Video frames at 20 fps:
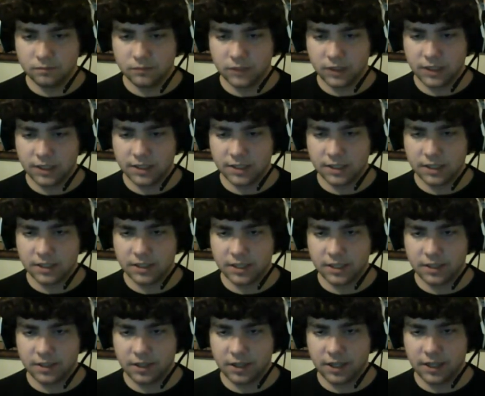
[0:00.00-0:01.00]
Because it looks like
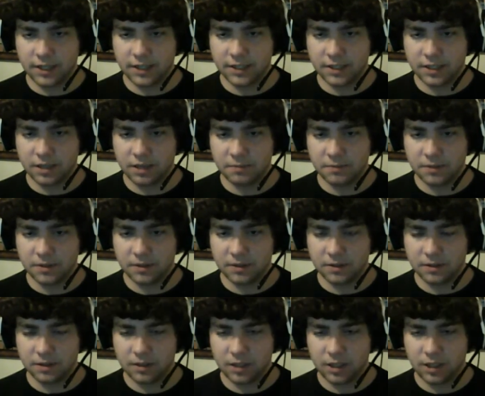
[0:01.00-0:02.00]
they're going to get stomped
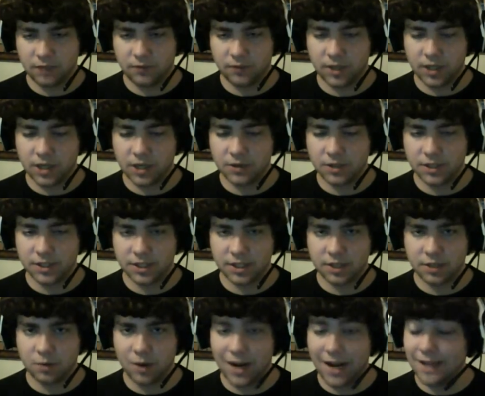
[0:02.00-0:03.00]
if we don't, because they're
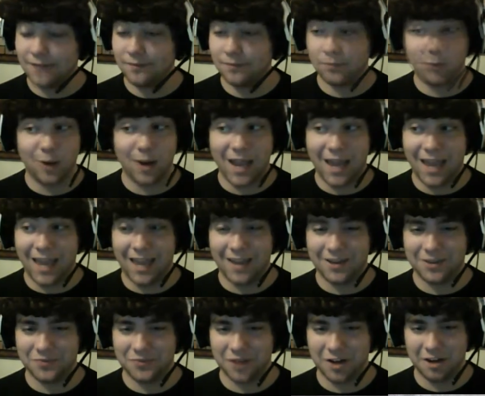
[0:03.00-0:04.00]
way, way
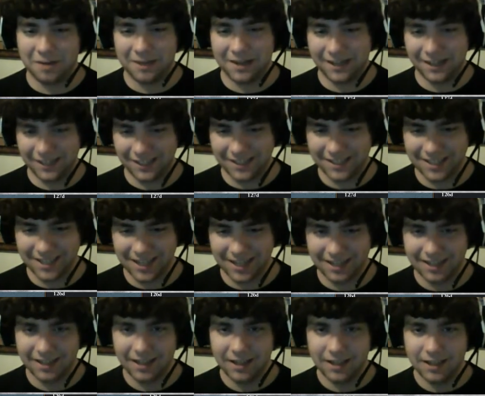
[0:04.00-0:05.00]
far behind in
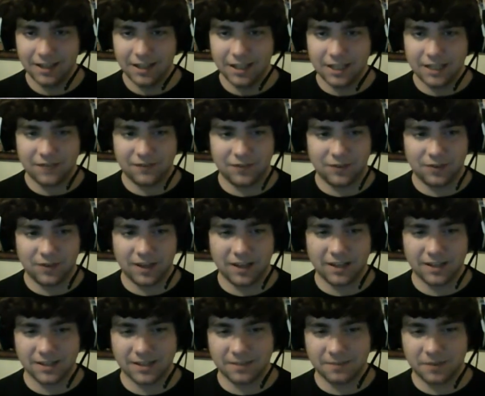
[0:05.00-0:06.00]
tech. If you think
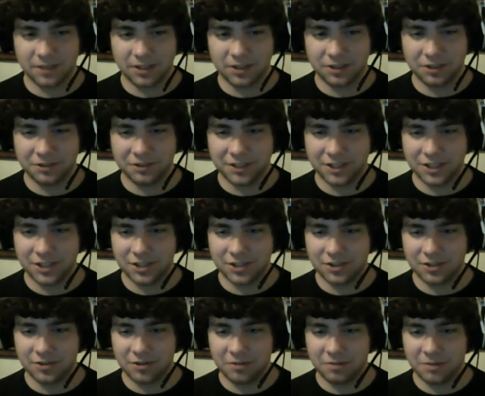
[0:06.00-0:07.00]
some colonial nations
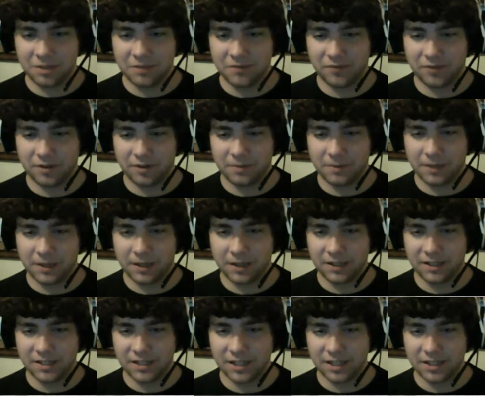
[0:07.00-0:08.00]
are normally far behind
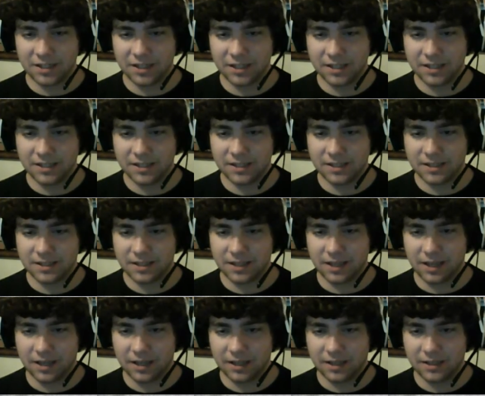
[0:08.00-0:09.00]
in tech, this is,
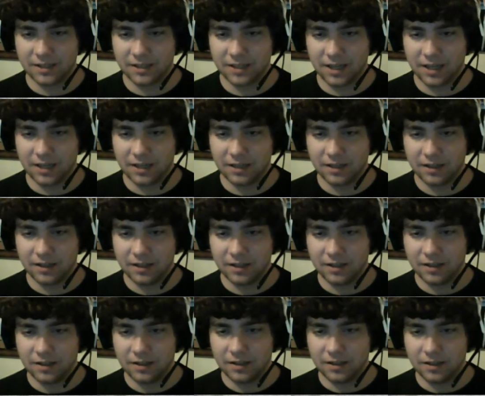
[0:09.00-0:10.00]
like, insane.
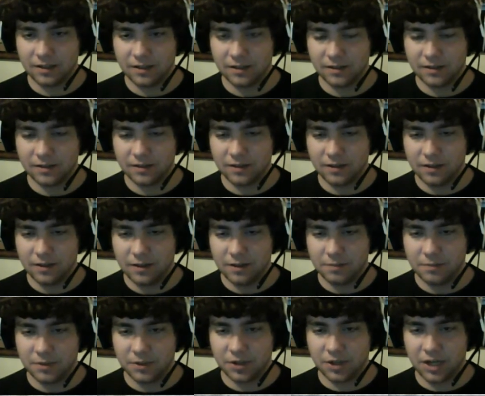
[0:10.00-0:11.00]

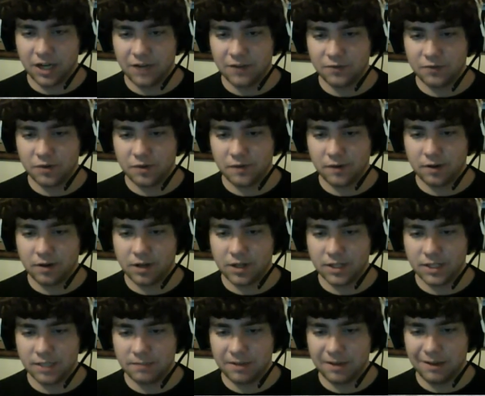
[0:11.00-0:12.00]
But they're going to have a river
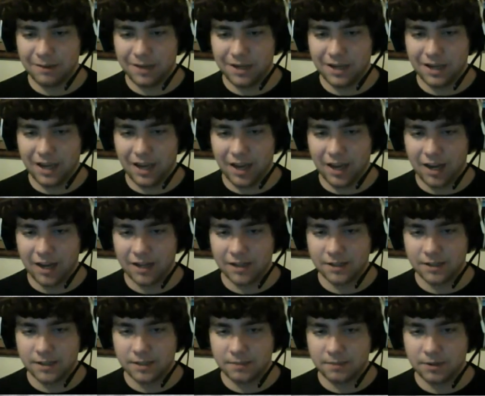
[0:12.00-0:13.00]
crossing, maybe,
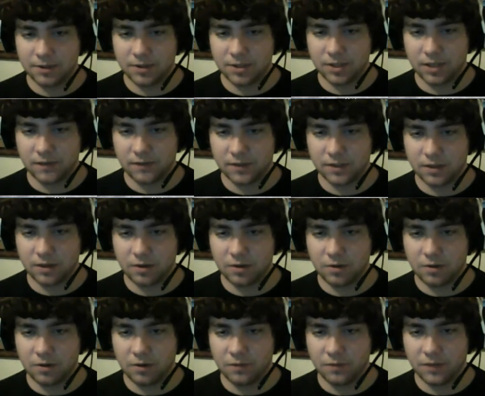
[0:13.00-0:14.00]
and some other stuff. So
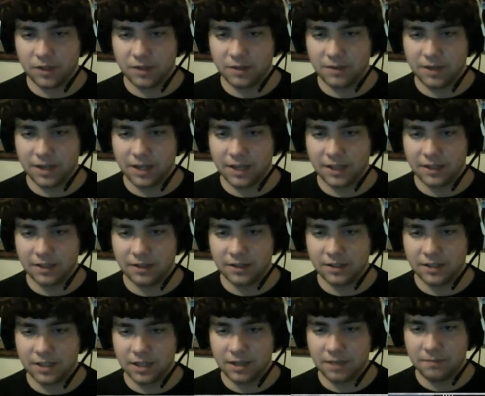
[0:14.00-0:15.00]
hopefully we can get there in
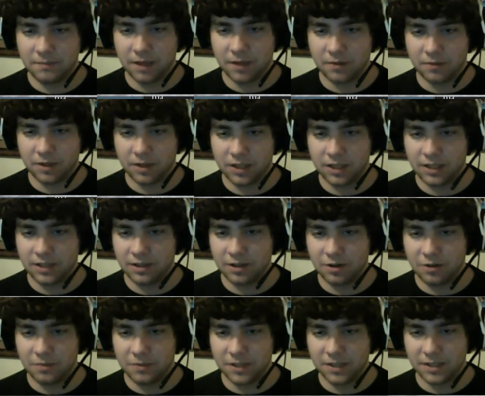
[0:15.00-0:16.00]
time. Not really.
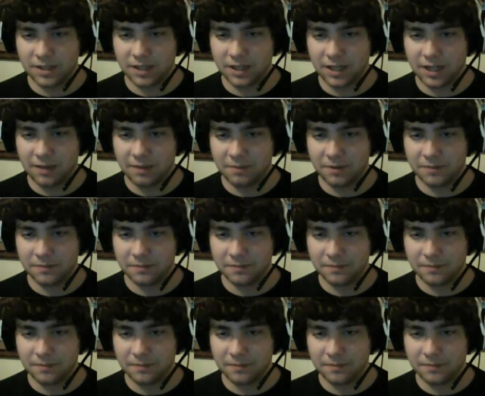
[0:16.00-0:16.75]
Nope, that's not going to happen.